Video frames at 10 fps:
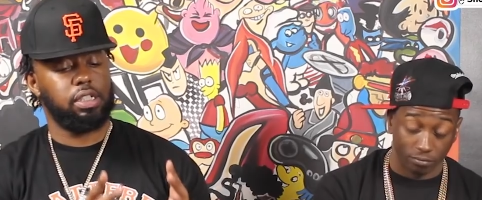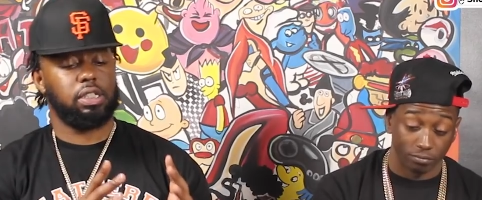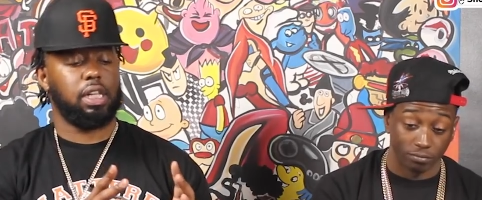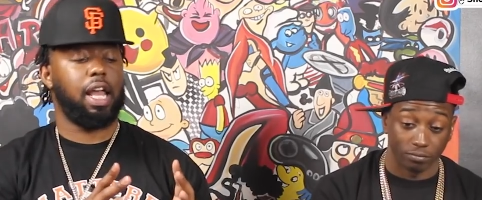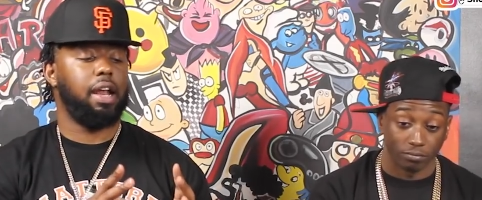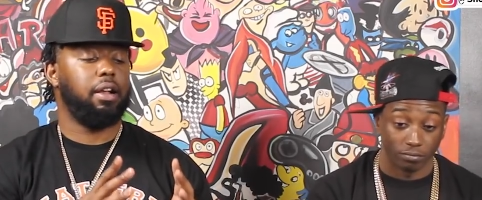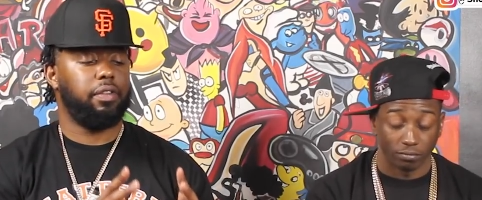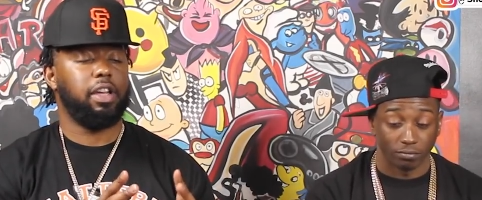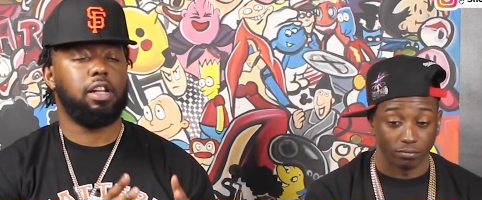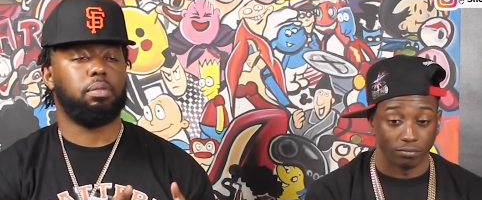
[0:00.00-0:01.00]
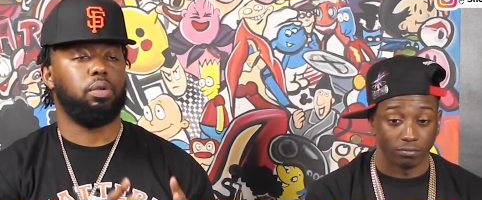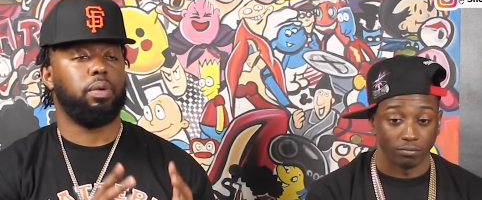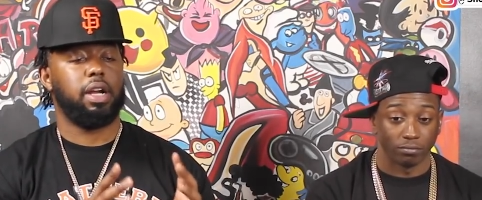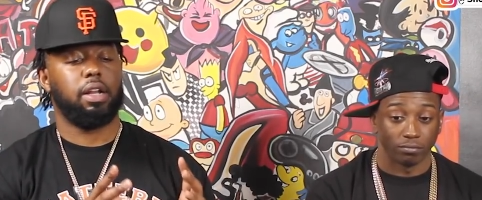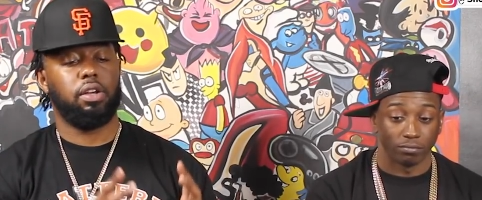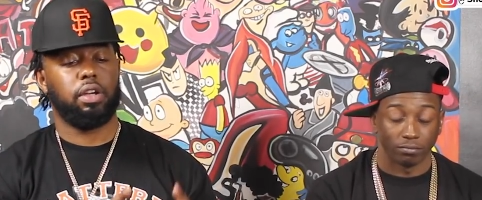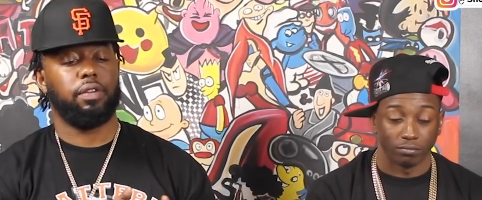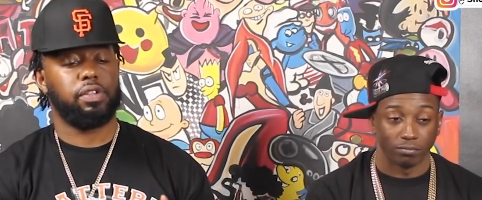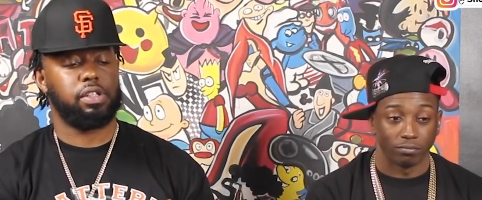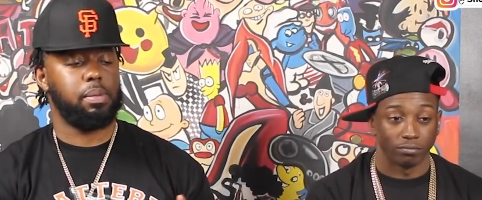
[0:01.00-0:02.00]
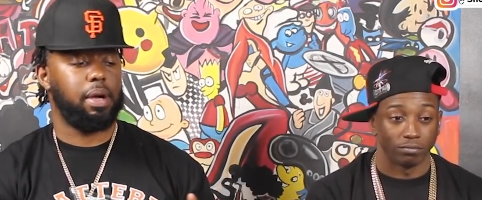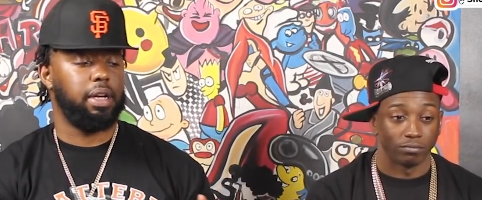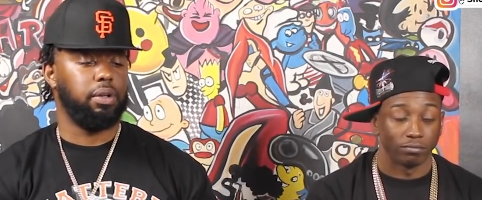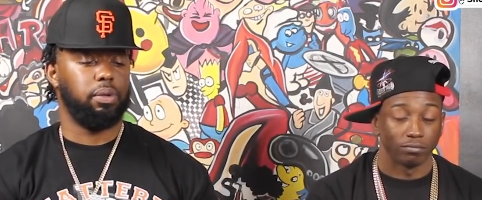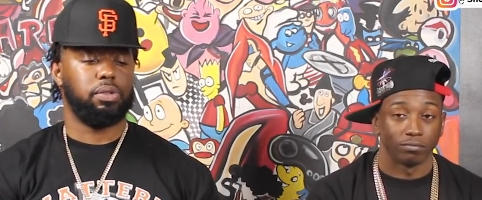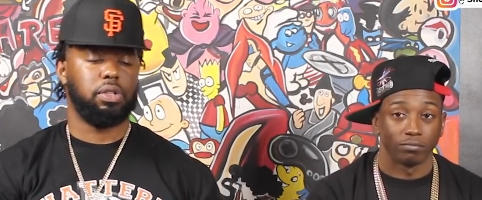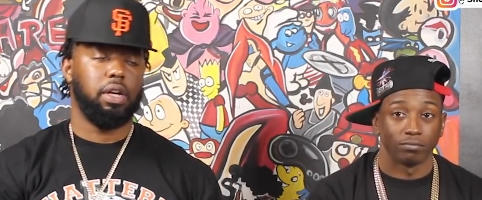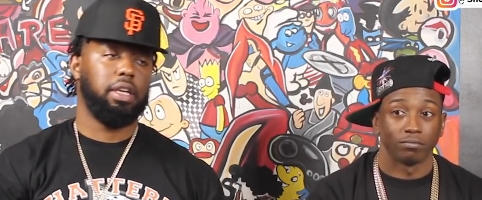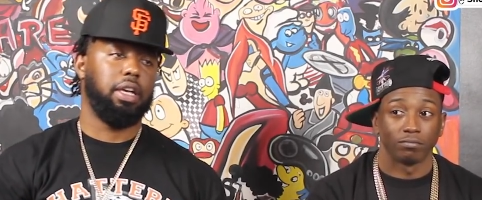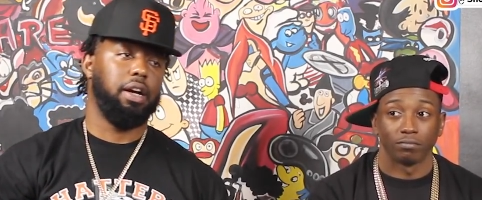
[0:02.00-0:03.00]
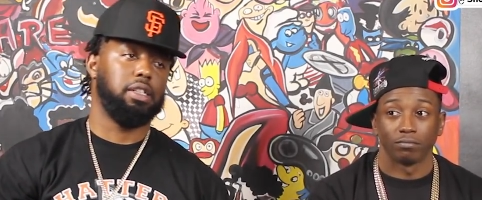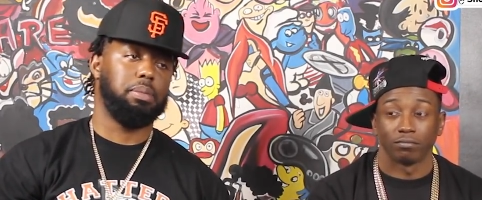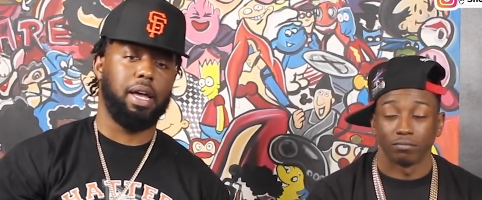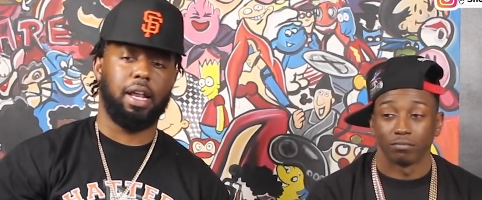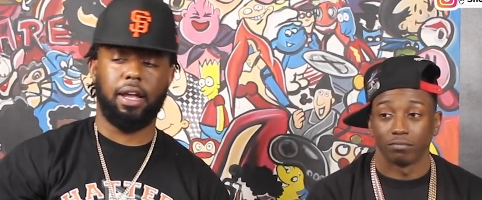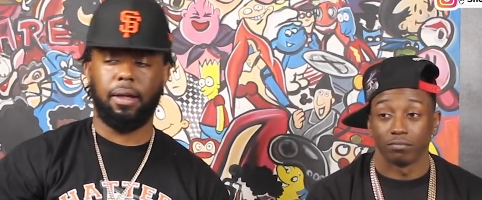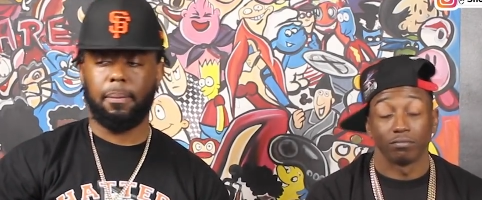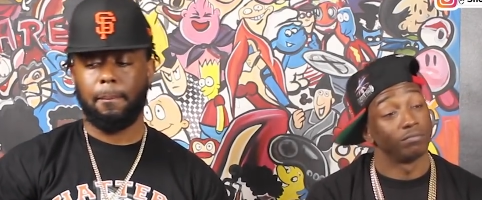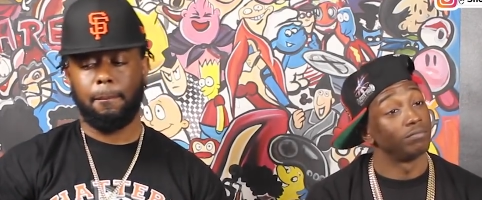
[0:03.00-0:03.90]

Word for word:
Speaker 1: a slot available where they're looking for somebody who's charismatic,